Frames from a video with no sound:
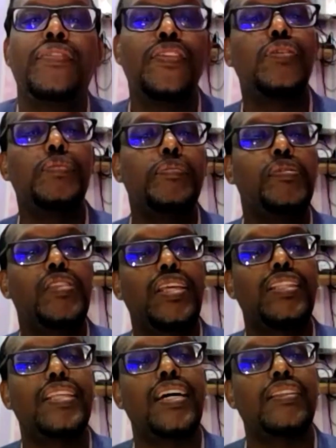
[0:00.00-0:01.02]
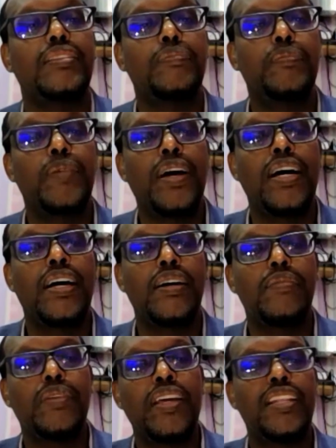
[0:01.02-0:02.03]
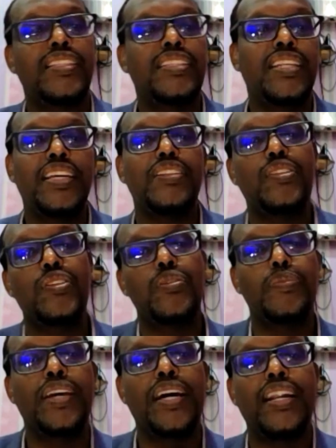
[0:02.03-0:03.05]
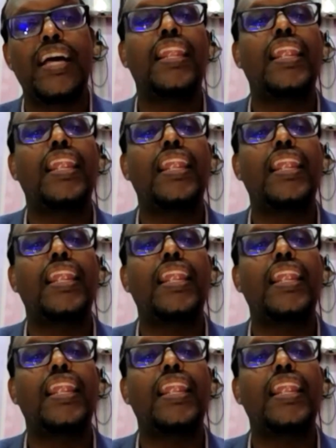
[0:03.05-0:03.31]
Even though people think that Eritrea and Ethiopia are